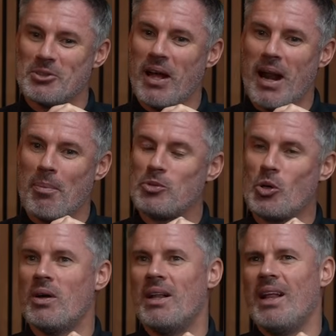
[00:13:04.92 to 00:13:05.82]
happened.
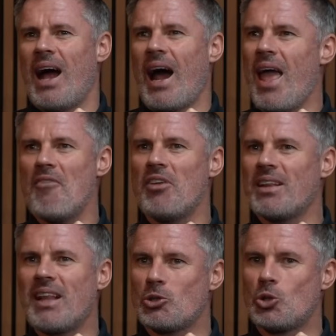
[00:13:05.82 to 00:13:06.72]
So I haven't
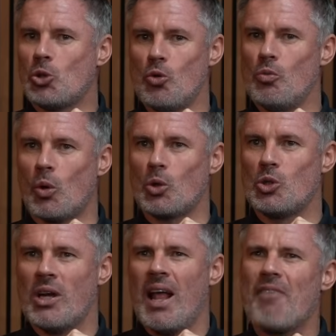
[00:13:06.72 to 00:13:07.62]
had that too
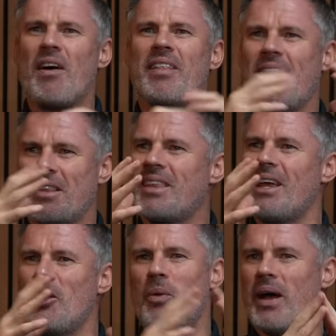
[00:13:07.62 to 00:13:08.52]
much. I've had that
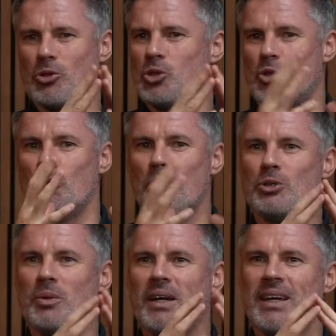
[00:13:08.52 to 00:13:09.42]
thing where, what's
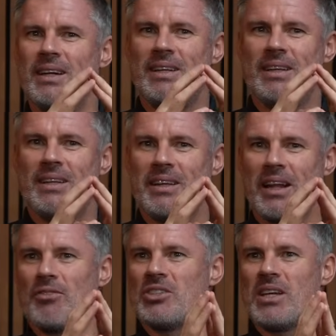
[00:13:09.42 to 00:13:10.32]
stupid, where you
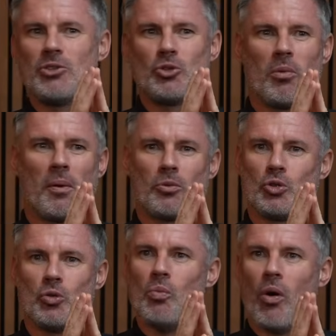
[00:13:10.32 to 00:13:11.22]
have said something about
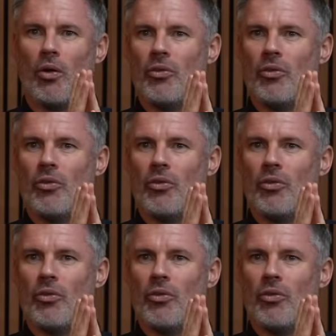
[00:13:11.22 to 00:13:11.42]
someone.